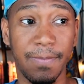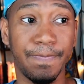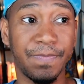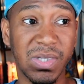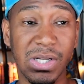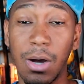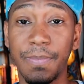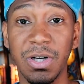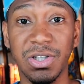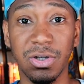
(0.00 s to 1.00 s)
So I'm
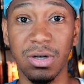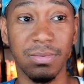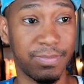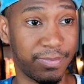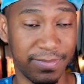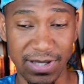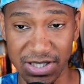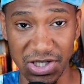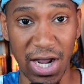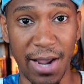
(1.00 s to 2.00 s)
pretty sure this
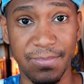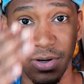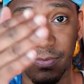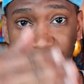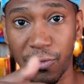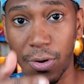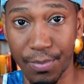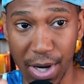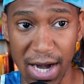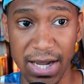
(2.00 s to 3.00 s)
chapter before
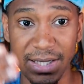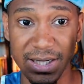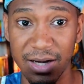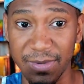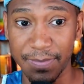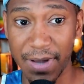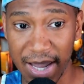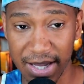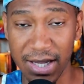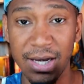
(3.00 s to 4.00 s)
break is going to be
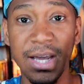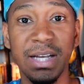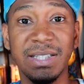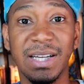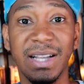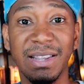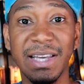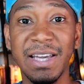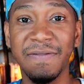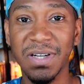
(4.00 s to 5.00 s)
banging. It's going to
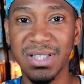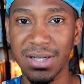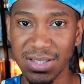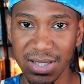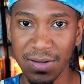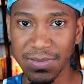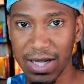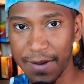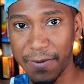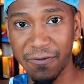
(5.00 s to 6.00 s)
leave us on some
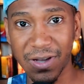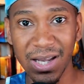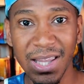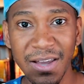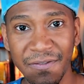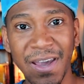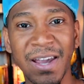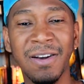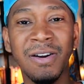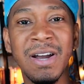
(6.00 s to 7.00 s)
type of
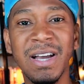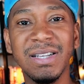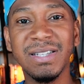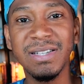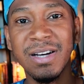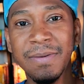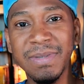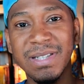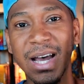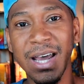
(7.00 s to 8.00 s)
cliffhanger, some
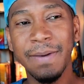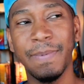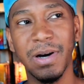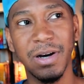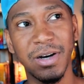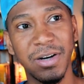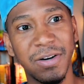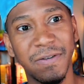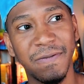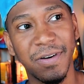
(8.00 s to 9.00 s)
type
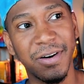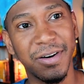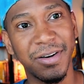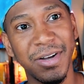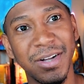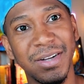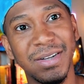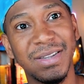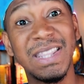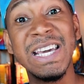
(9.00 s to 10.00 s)
of
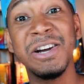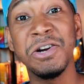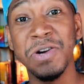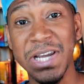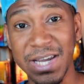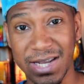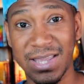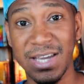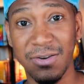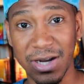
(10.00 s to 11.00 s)
theory
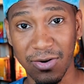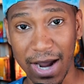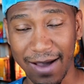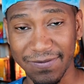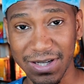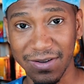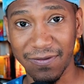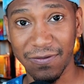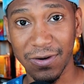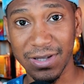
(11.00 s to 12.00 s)
crafting
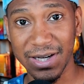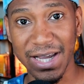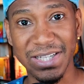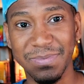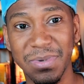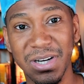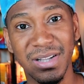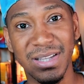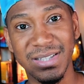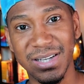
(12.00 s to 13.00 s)
for the next month
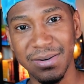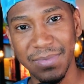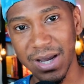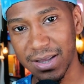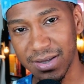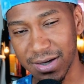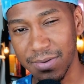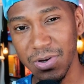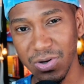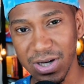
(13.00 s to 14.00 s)
that's going to make the
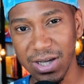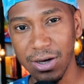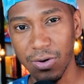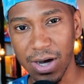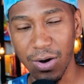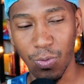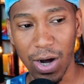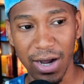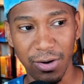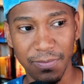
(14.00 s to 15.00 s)
community go kind of
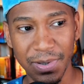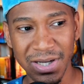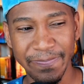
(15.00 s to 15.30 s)
wild. But